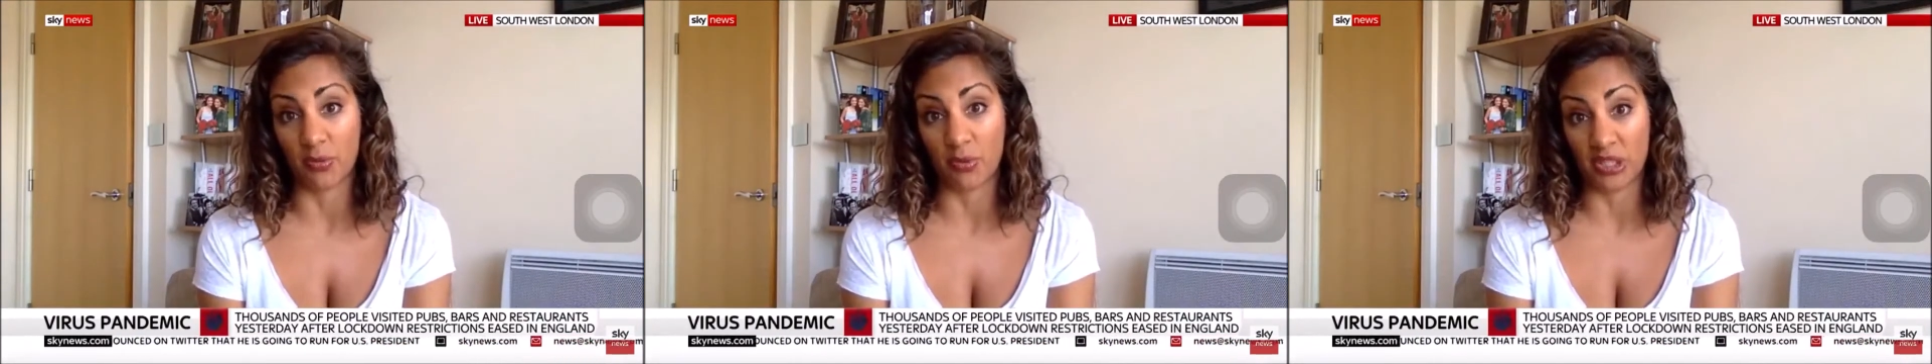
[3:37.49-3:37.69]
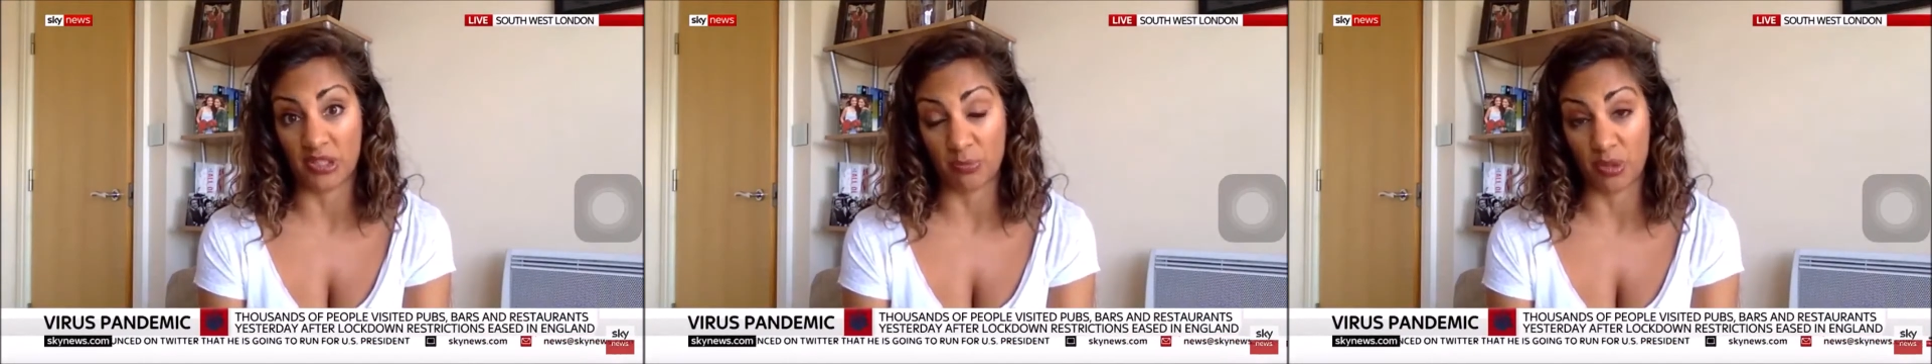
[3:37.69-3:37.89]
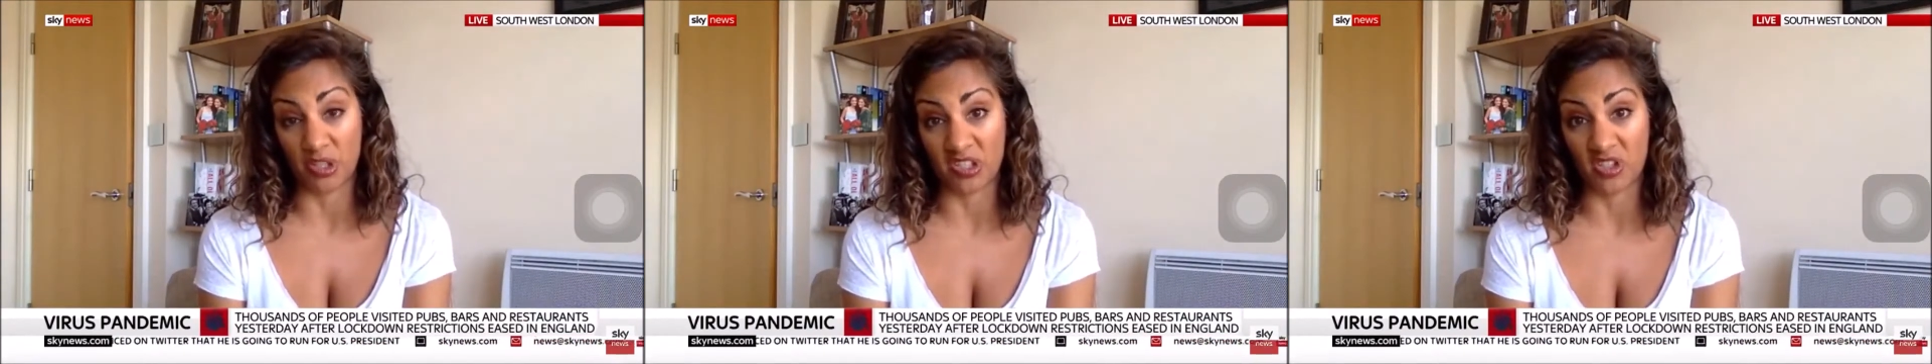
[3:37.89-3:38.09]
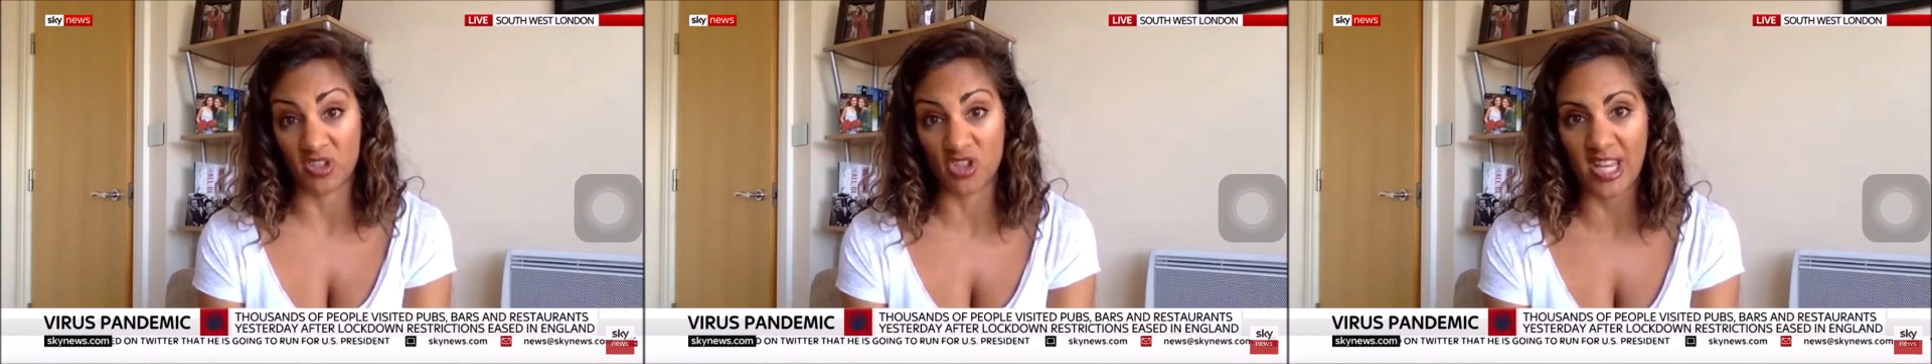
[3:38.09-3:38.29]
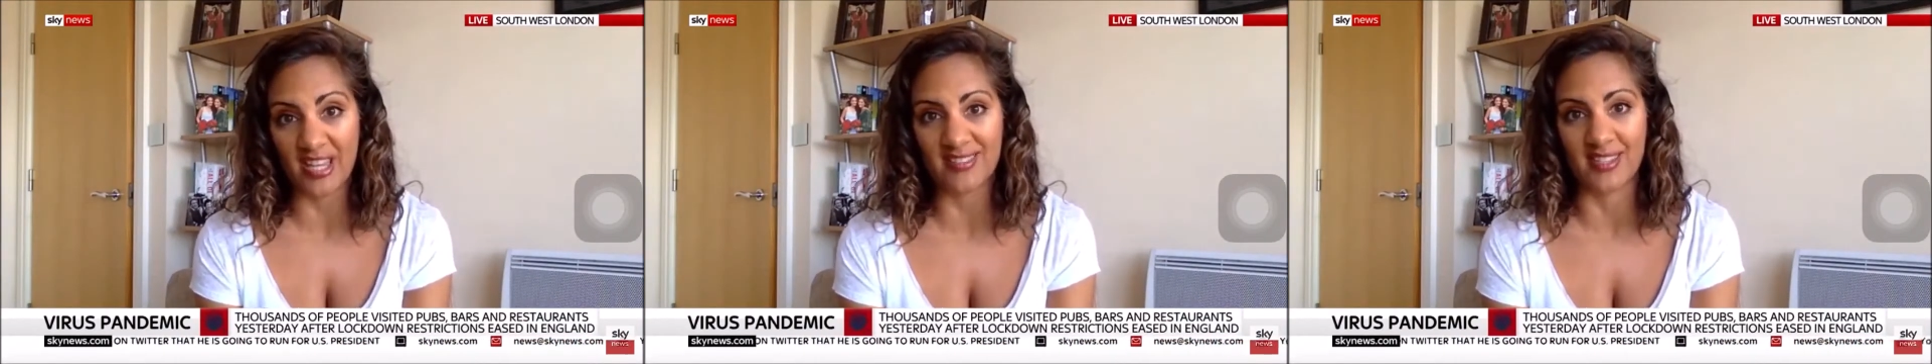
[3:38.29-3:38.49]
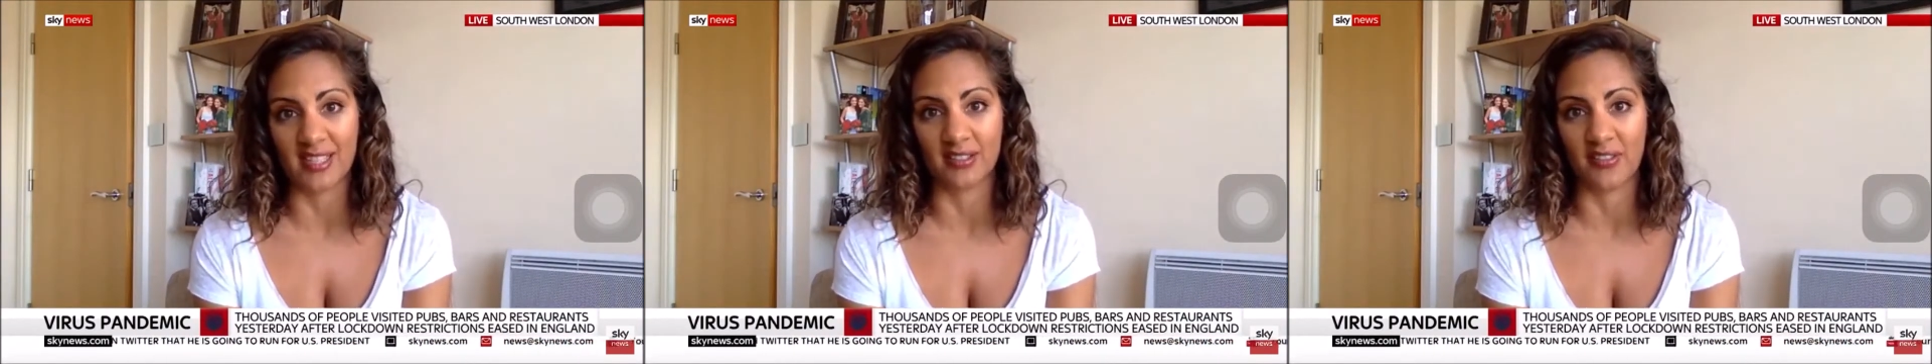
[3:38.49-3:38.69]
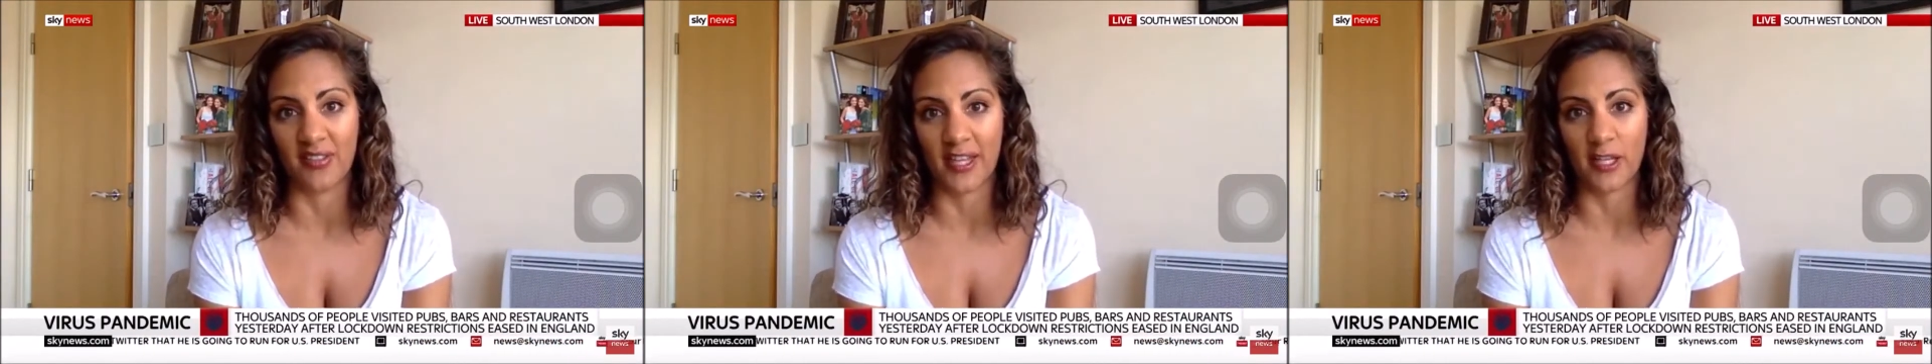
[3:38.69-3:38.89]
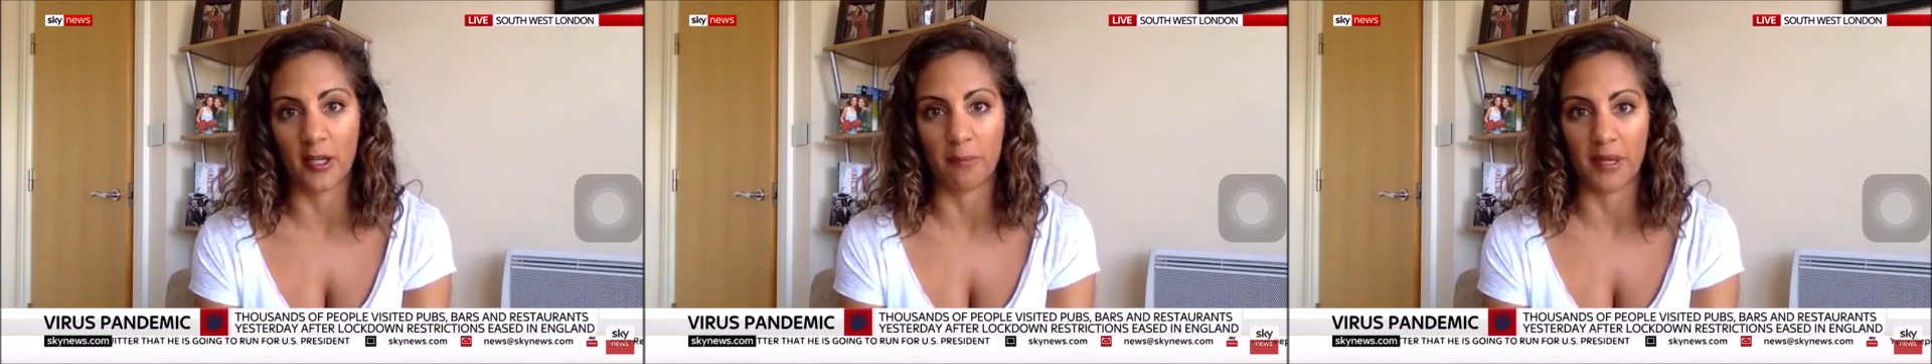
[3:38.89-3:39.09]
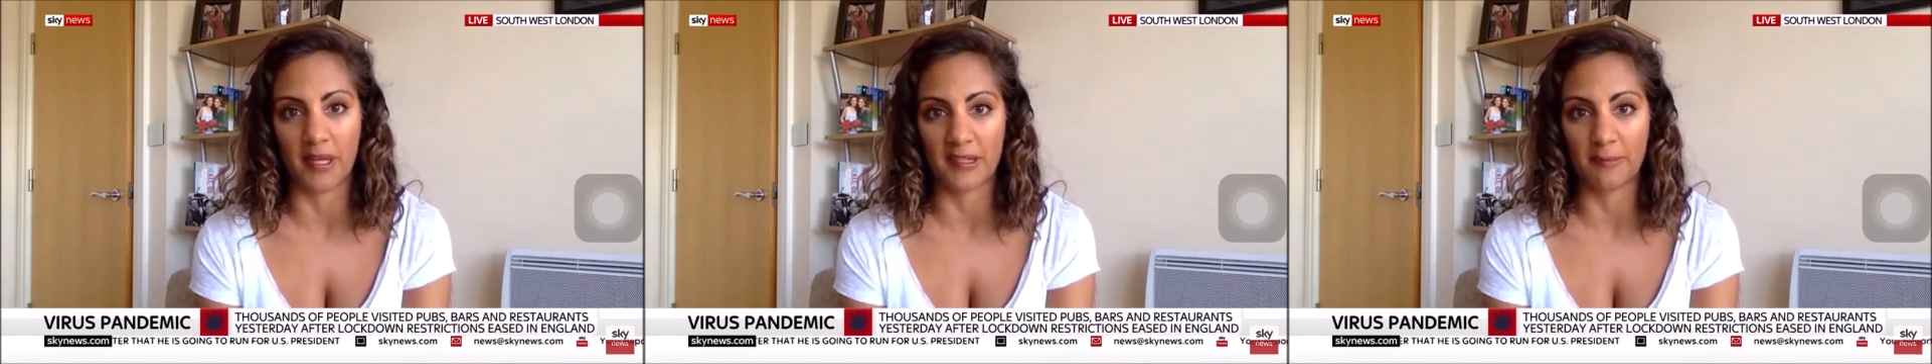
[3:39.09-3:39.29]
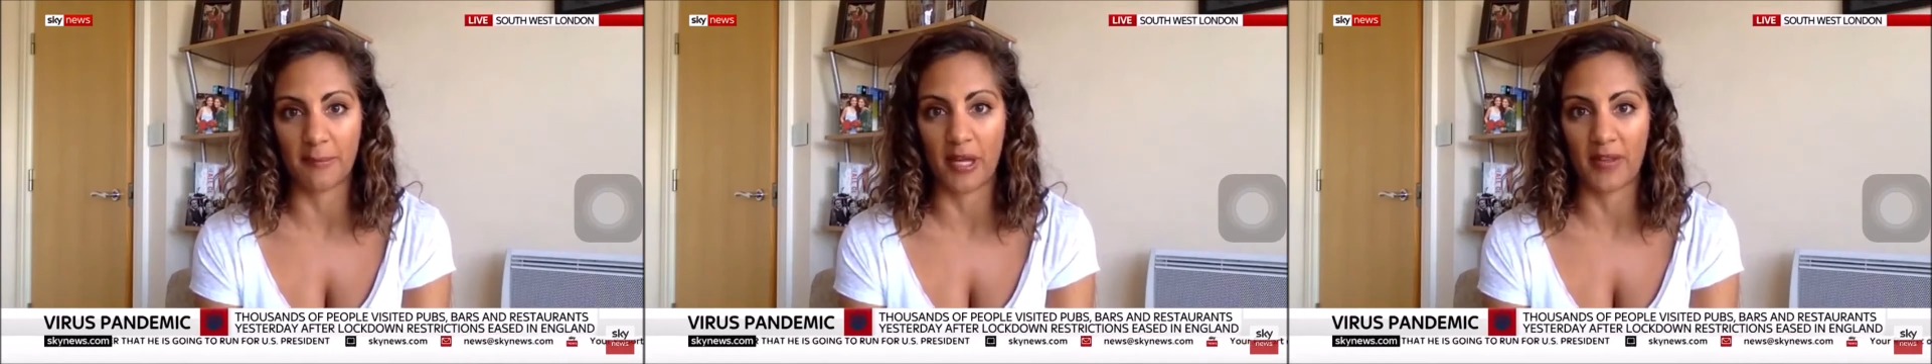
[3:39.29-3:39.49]
was suggesting that there could be a
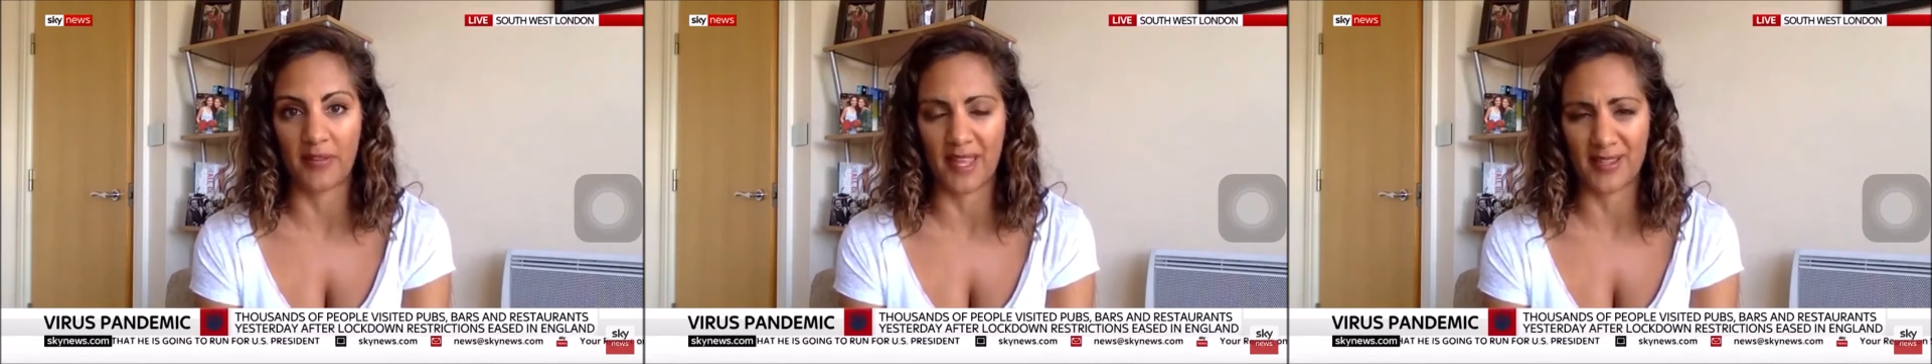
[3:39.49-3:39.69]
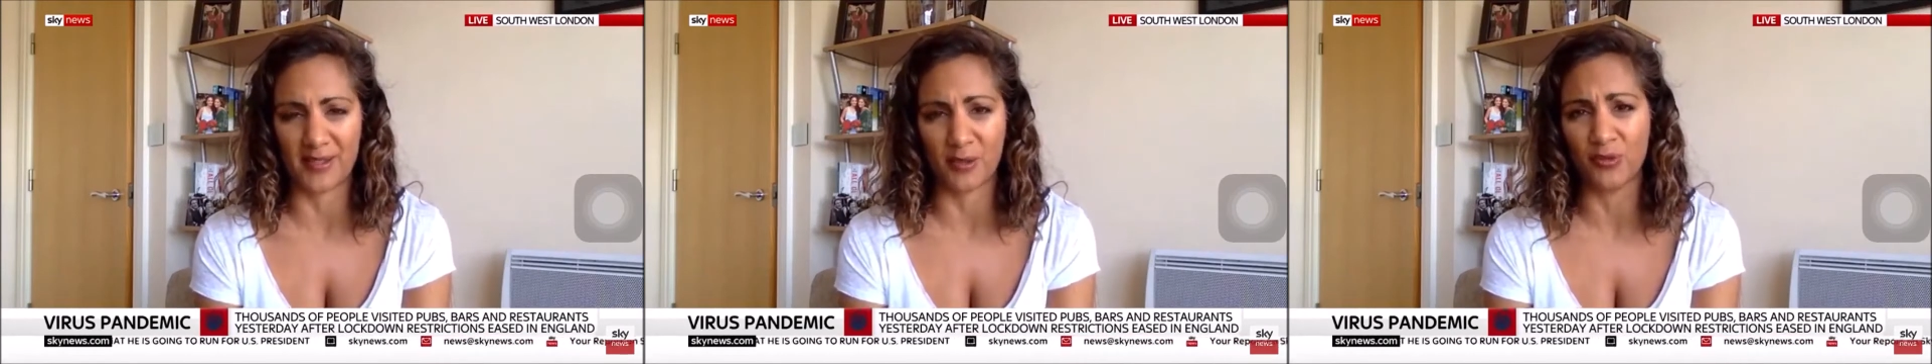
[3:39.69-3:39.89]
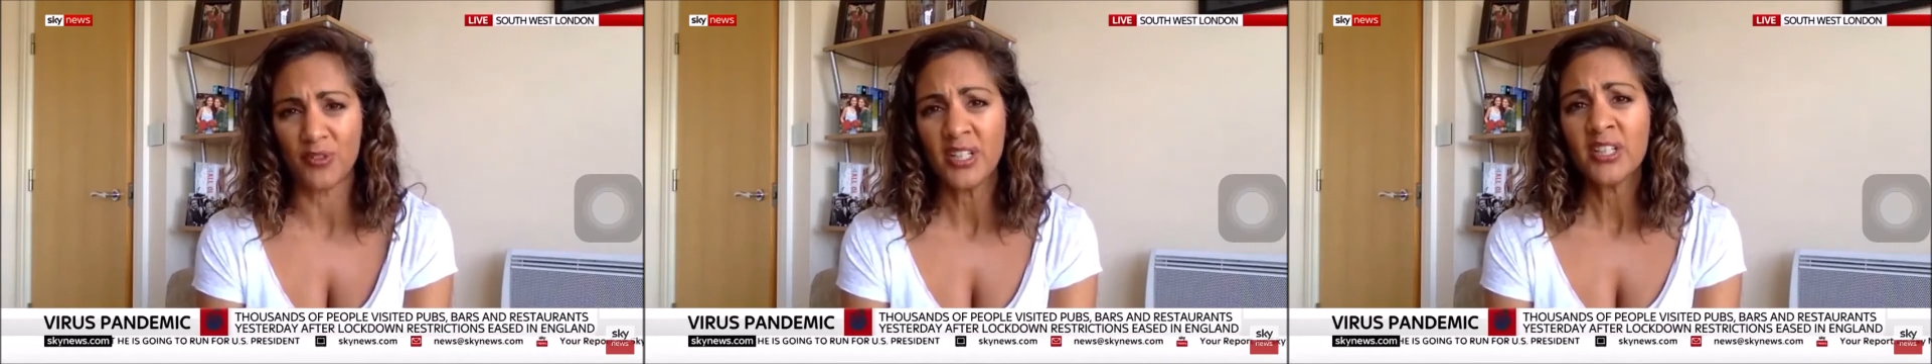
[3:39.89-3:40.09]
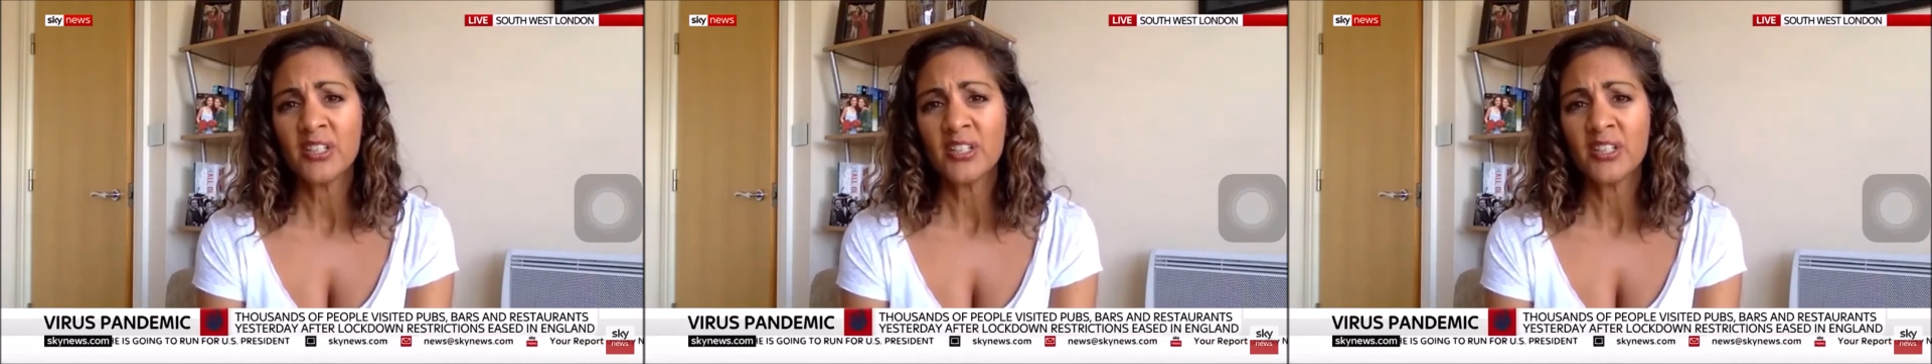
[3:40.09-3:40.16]
spike there sort of